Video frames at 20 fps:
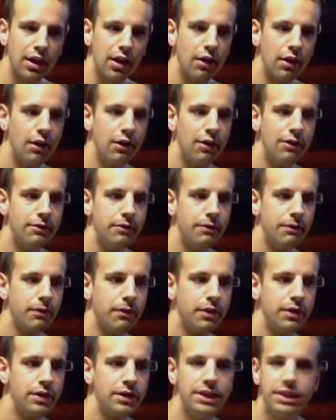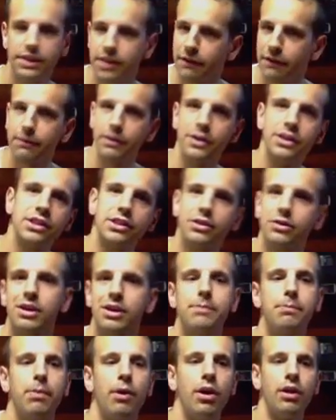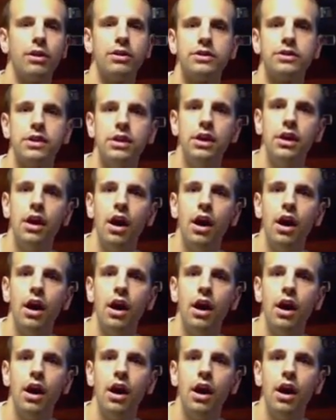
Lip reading: of different street ballers,